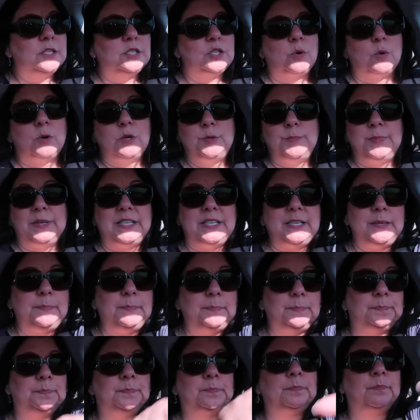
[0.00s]
storage building,
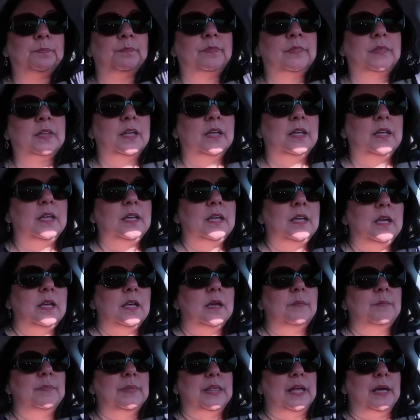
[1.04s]

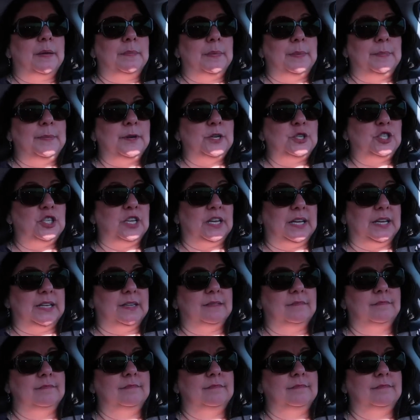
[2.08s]
that'd be pushing it